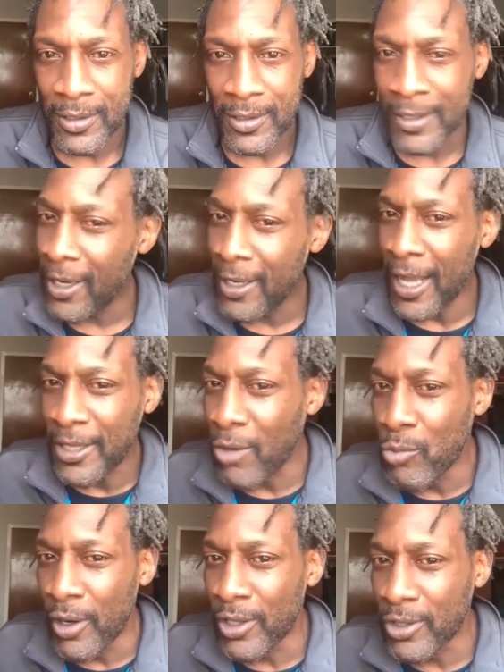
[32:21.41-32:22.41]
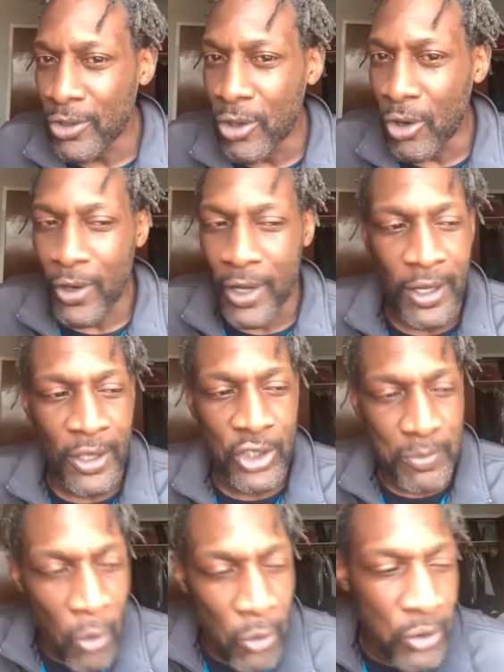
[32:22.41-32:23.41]
It ain't like they went and, you know, and, and
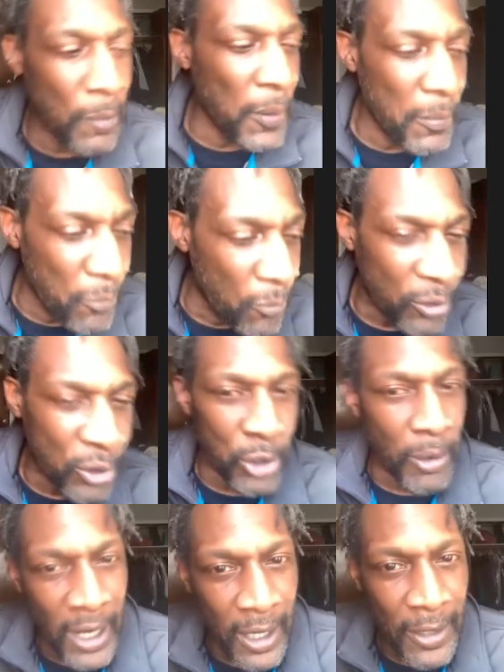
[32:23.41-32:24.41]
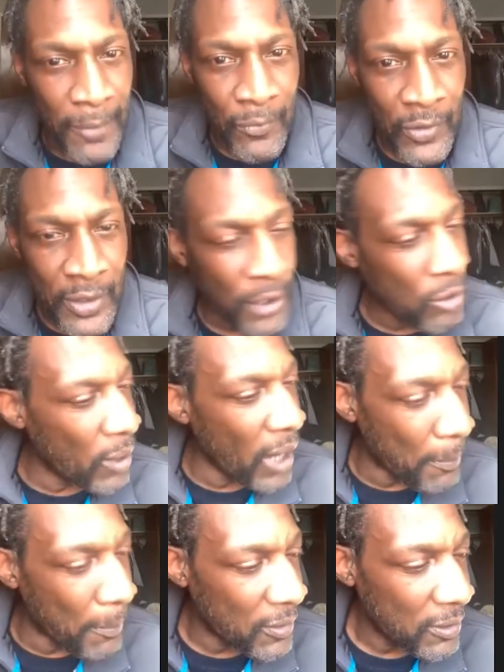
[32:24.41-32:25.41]
spoke to the people on the train, like, yo, what
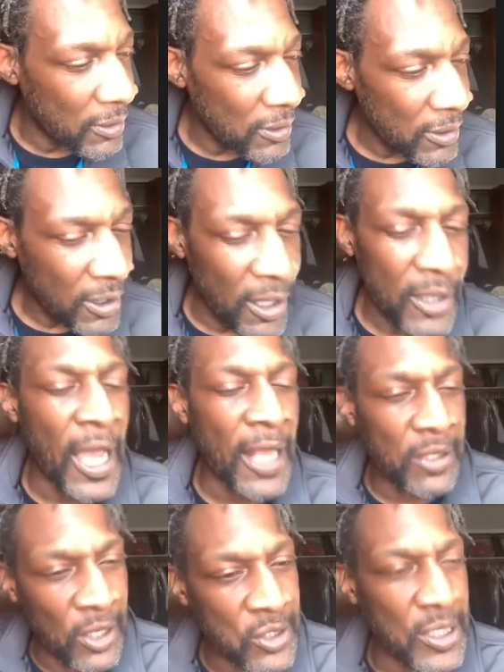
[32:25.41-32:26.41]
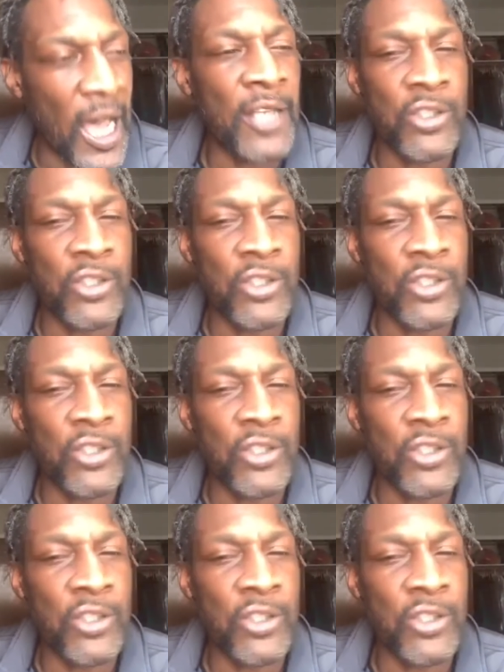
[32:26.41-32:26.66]
happened? And got their side.